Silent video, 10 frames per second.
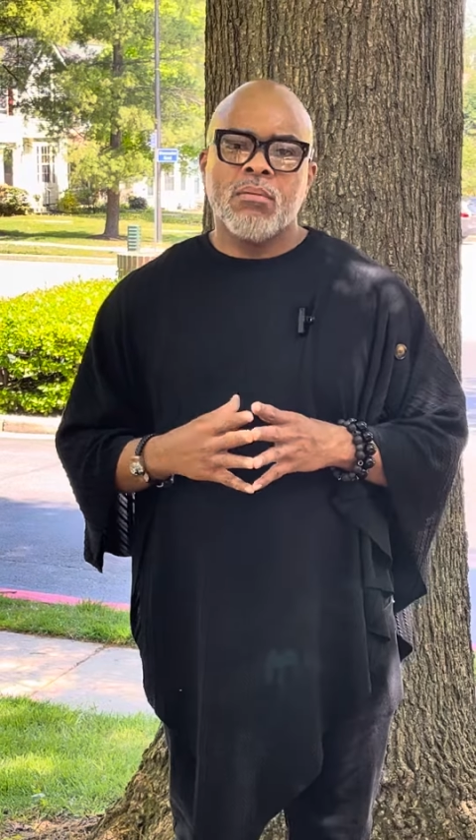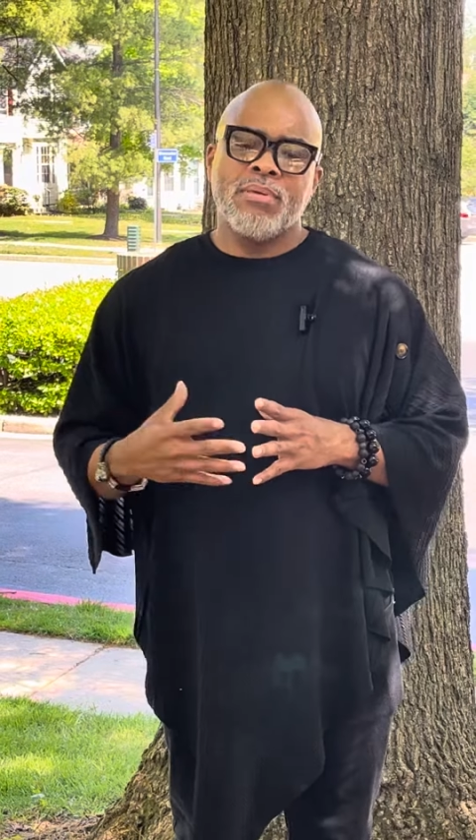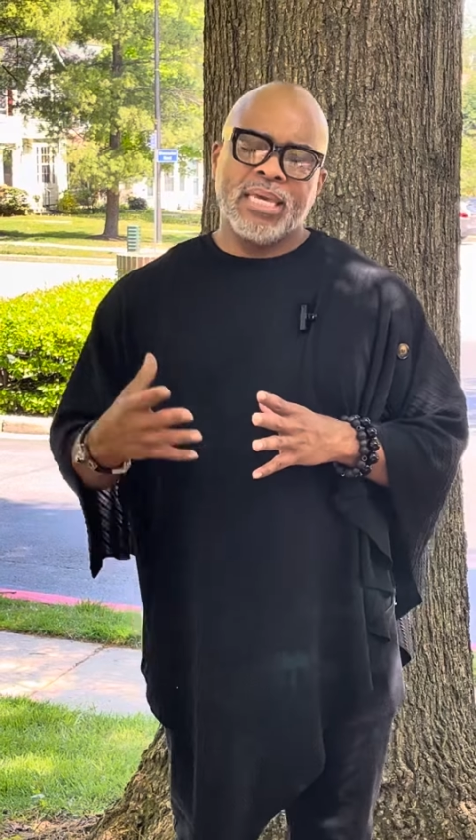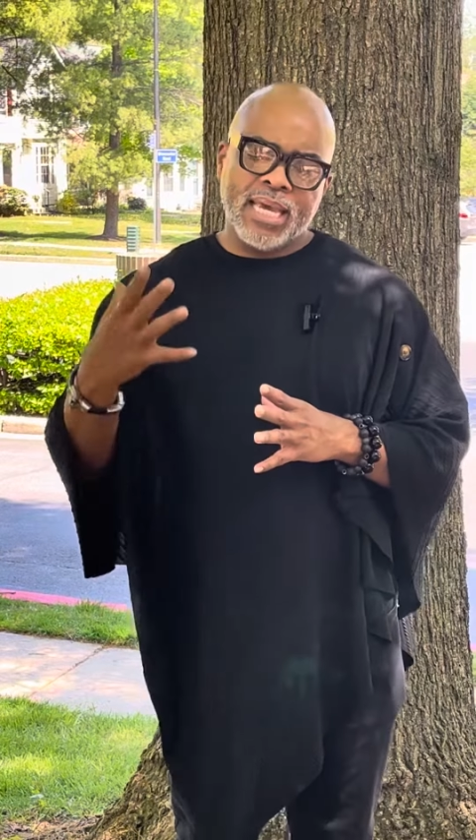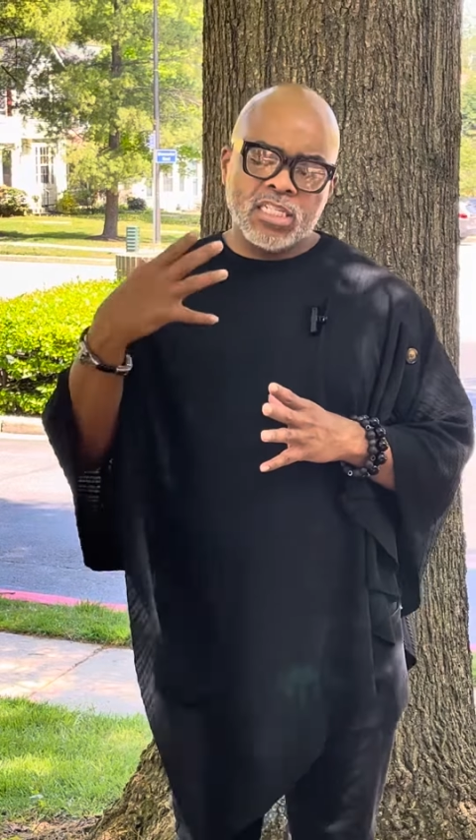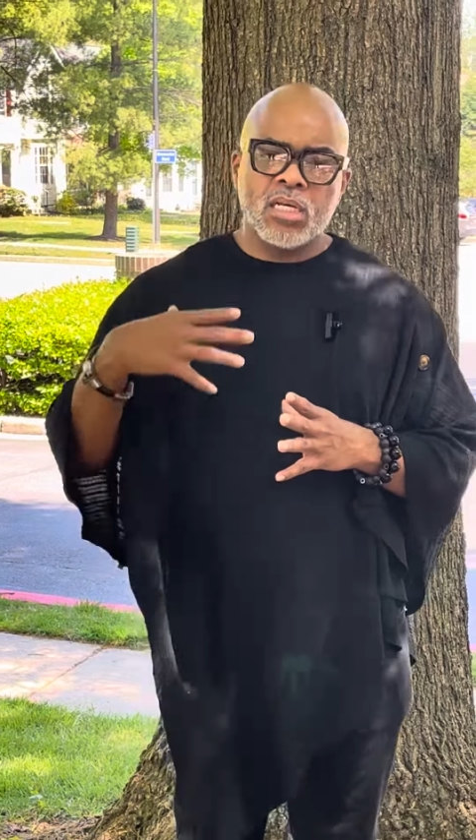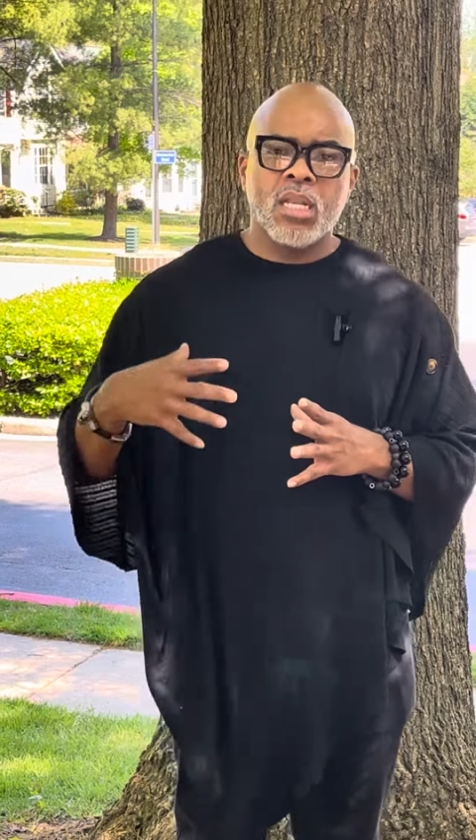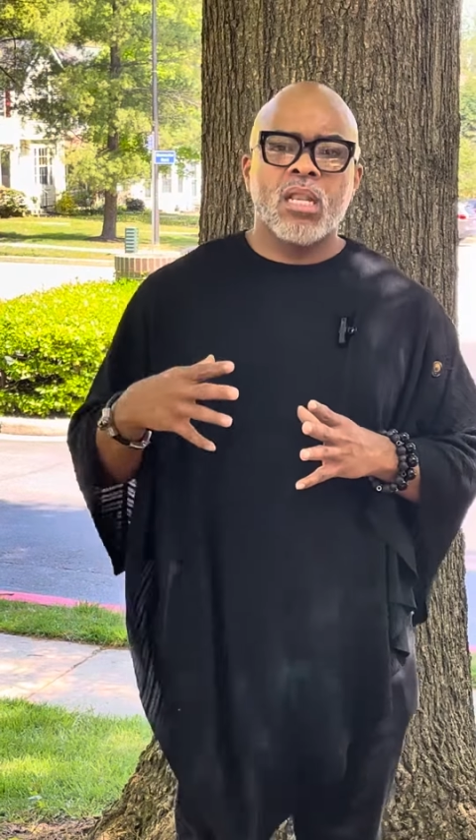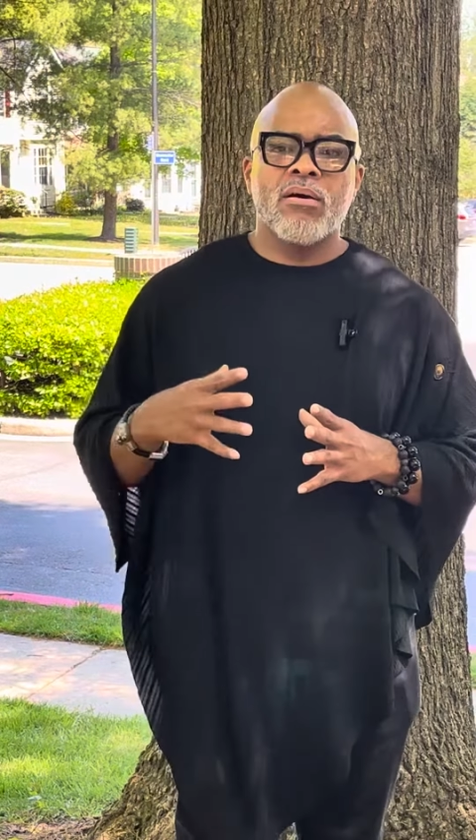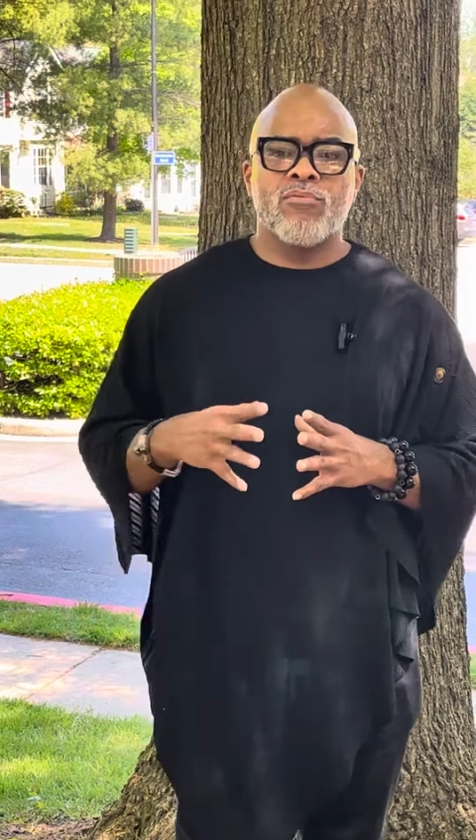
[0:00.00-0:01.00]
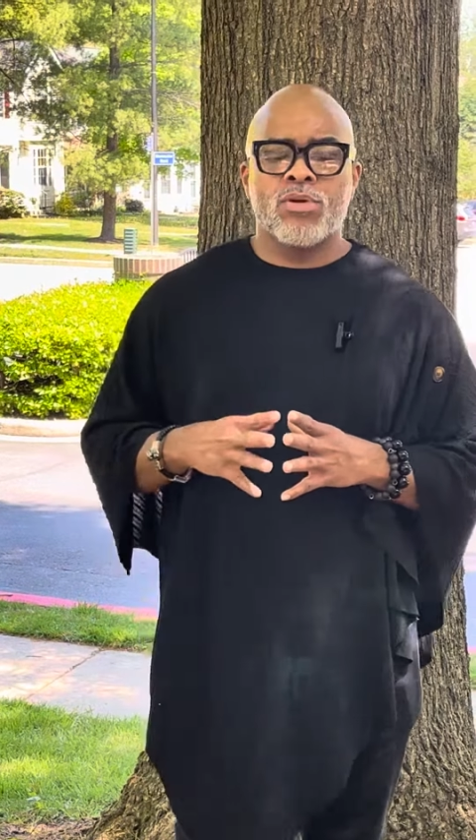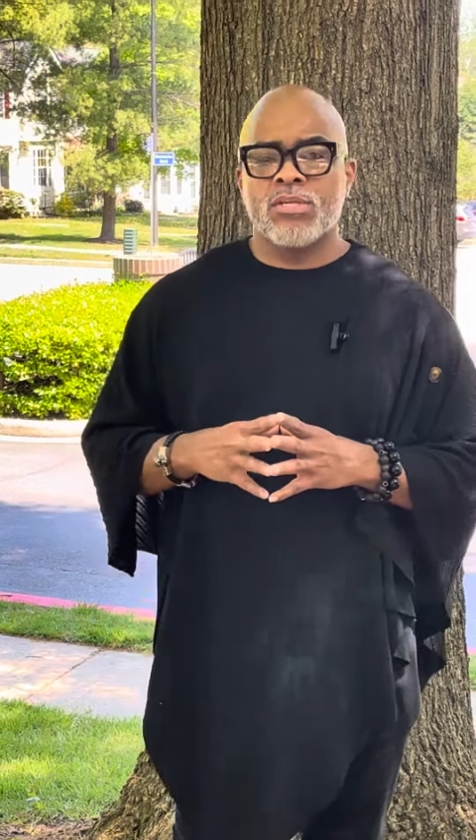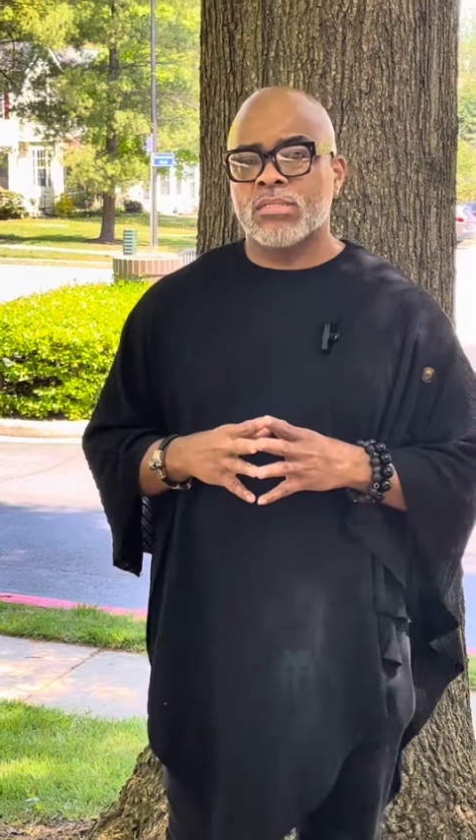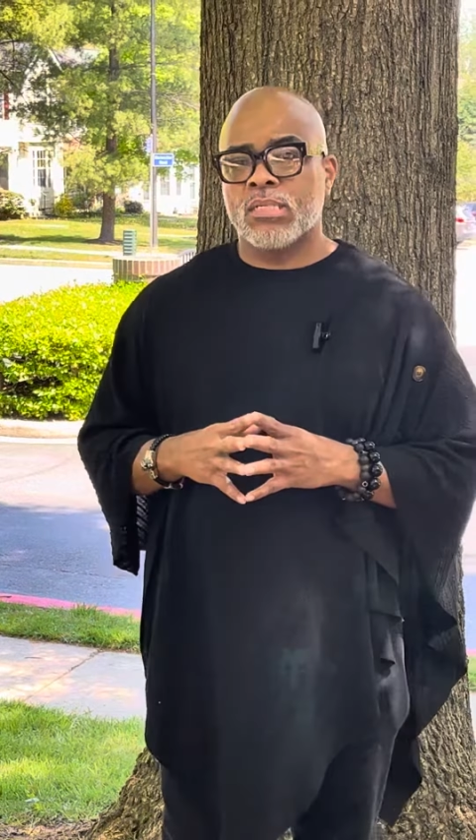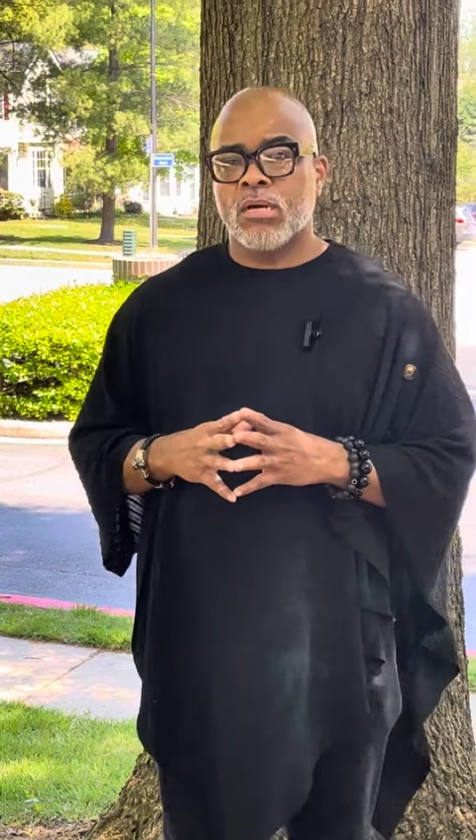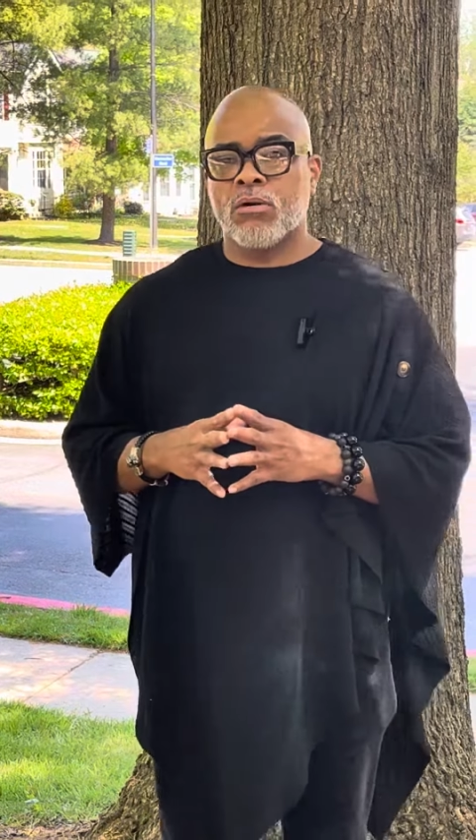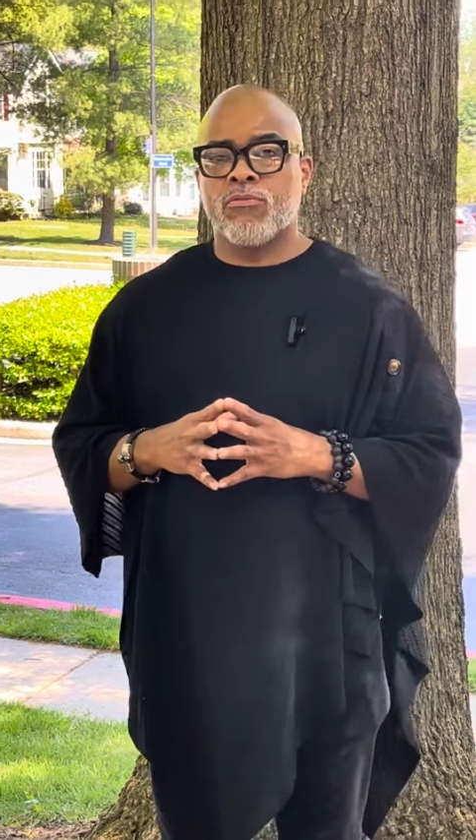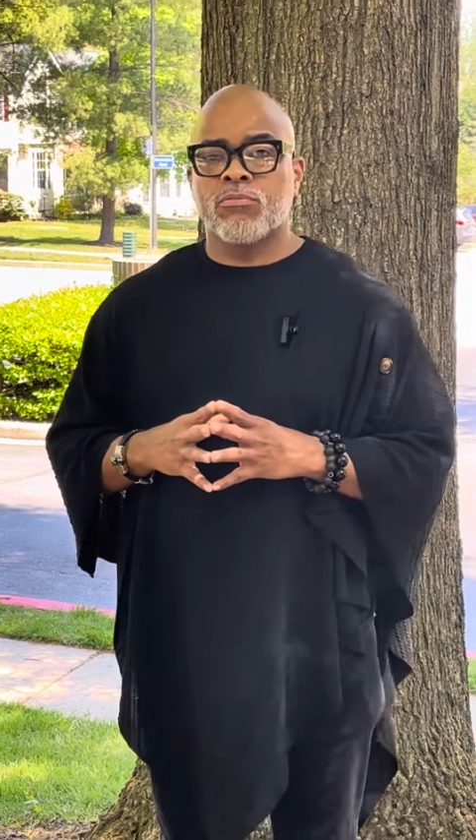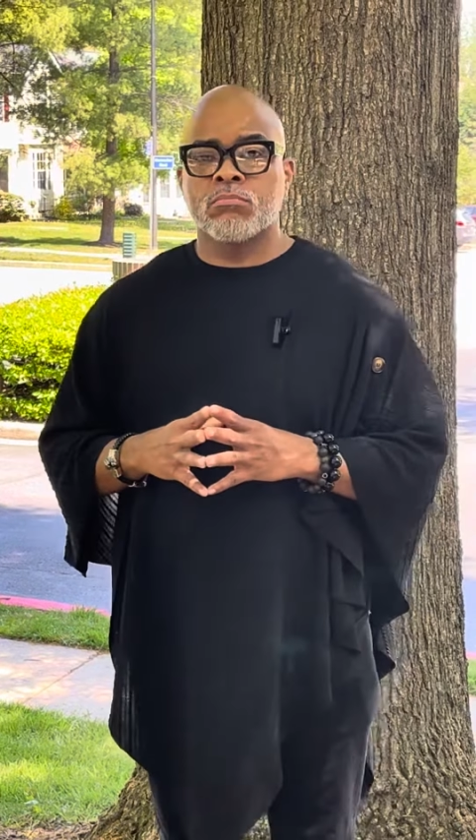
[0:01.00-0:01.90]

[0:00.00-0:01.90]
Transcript: Begin to love on yourself.